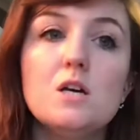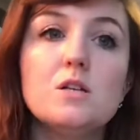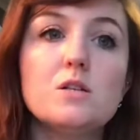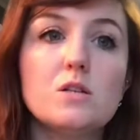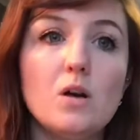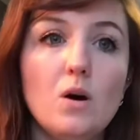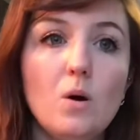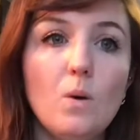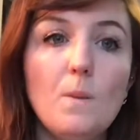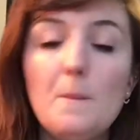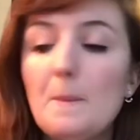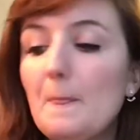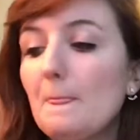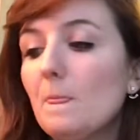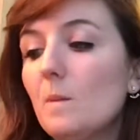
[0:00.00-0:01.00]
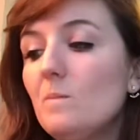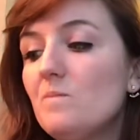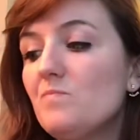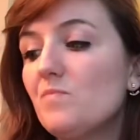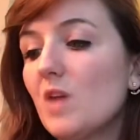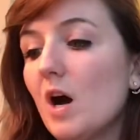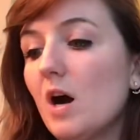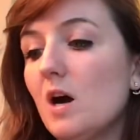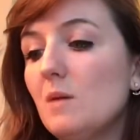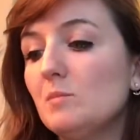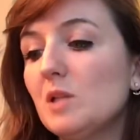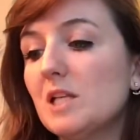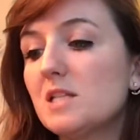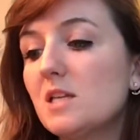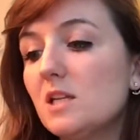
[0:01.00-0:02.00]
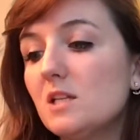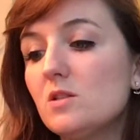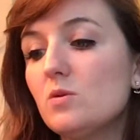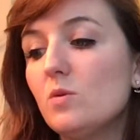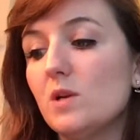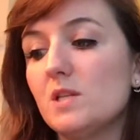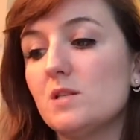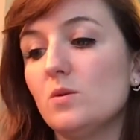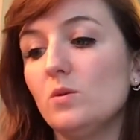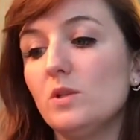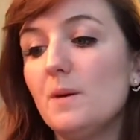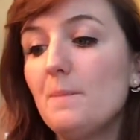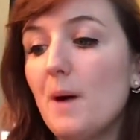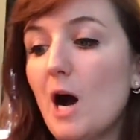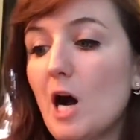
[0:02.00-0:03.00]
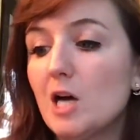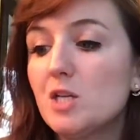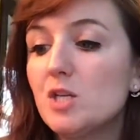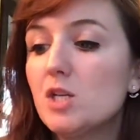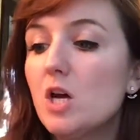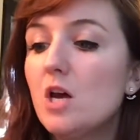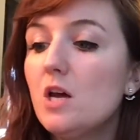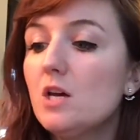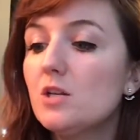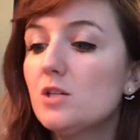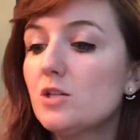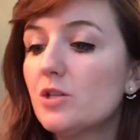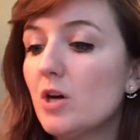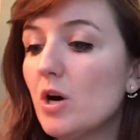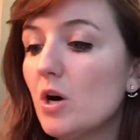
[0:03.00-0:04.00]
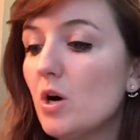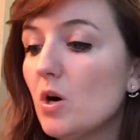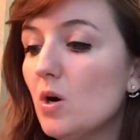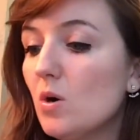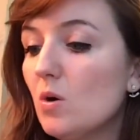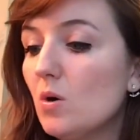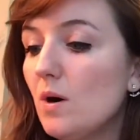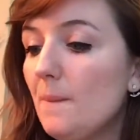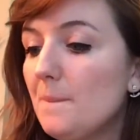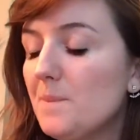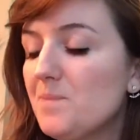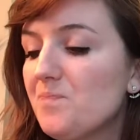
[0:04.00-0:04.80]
So let's get into what's sold on Posh. So